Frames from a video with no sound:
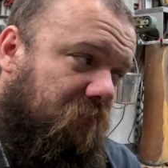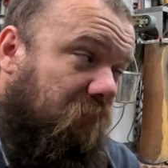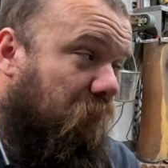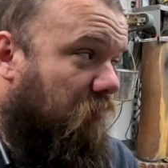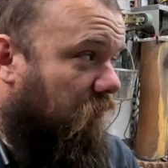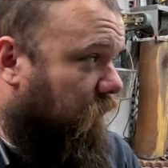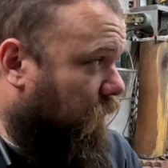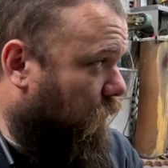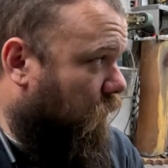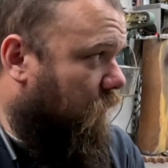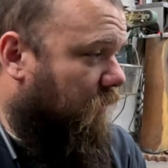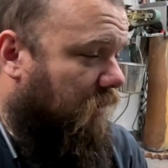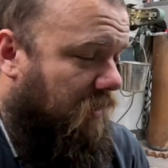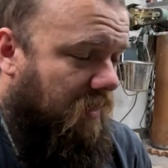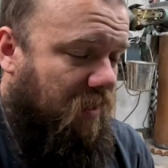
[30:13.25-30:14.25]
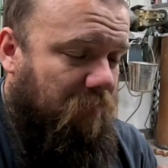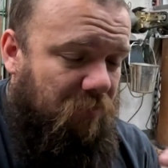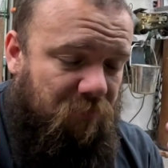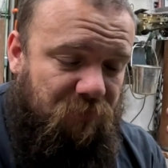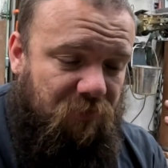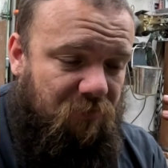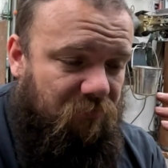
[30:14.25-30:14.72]
before the cab
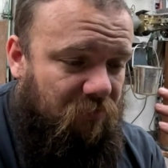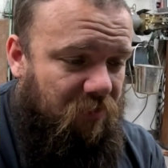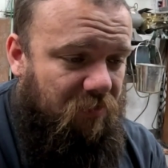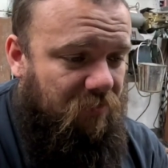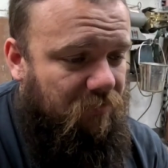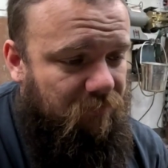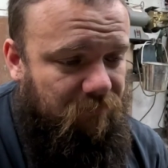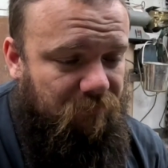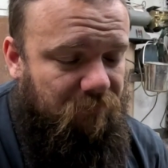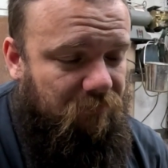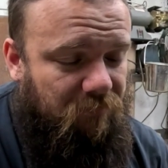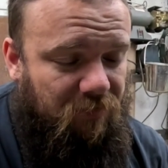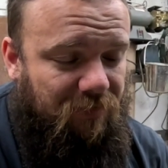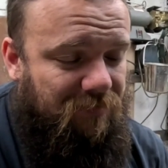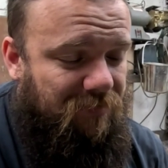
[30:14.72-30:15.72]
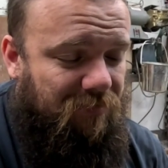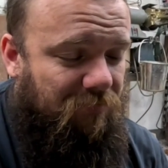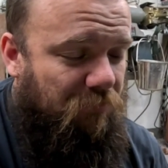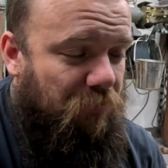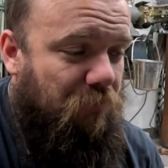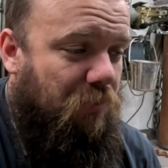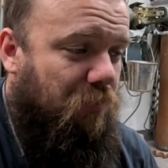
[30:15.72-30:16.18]
comes off, like I said,
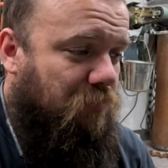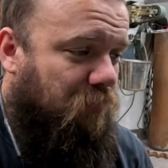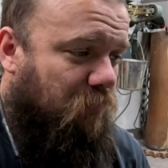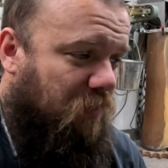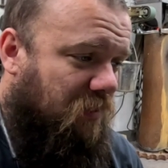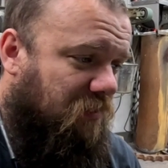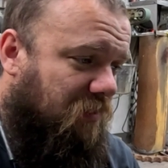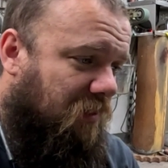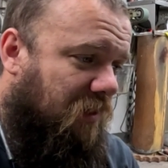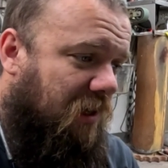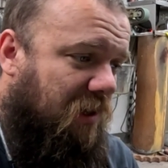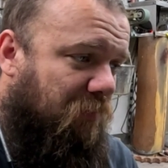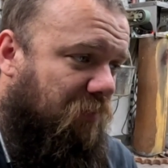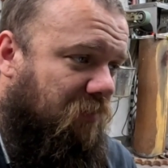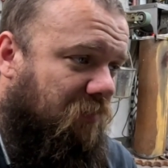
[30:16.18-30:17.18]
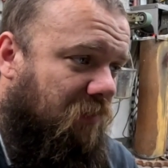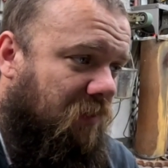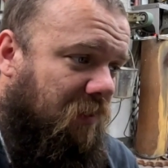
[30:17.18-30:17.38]
who knows when it's going to happen.